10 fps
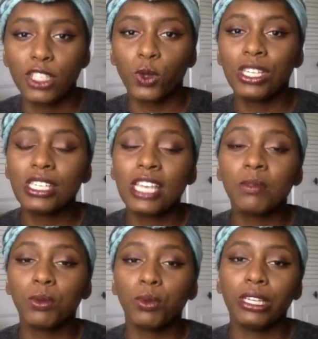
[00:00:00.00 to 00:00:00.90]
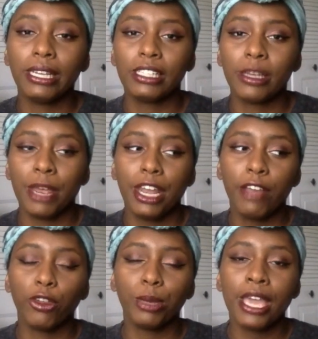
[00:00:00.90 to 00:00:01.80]
So this has been really intimidating
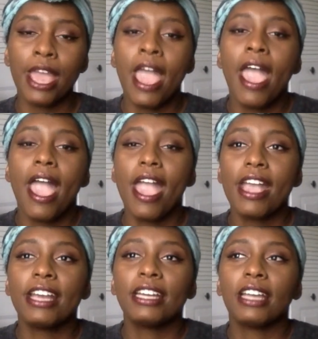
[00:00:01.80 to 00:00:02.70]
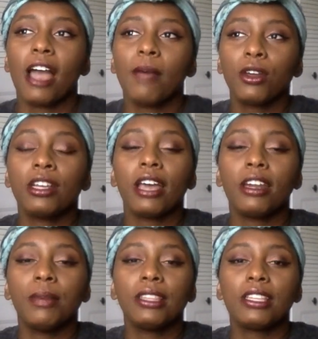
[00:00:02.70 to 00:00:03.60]
for me, and I'm going to kind
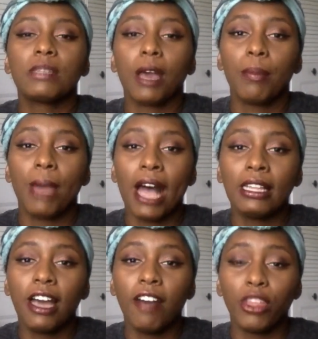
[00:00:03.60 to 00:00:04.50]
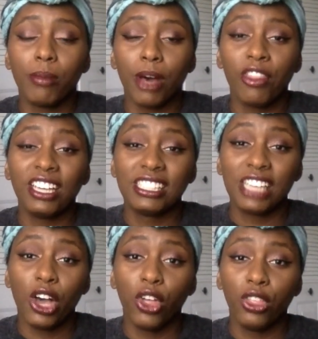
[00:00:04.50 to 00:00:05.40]
of make this my palette of the month
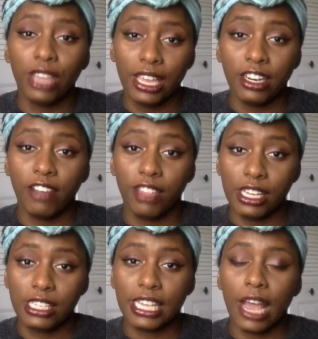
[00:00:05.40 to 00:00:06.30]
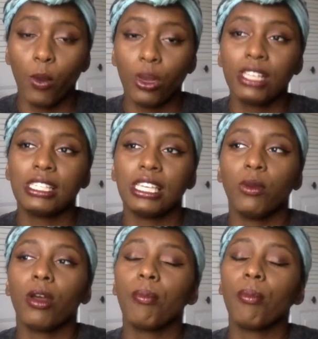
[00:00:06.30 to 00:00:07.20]
until the end of this, and I want to
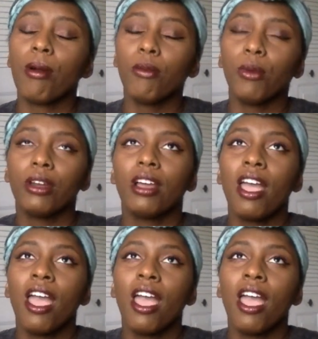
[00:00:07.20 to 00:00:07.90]
see what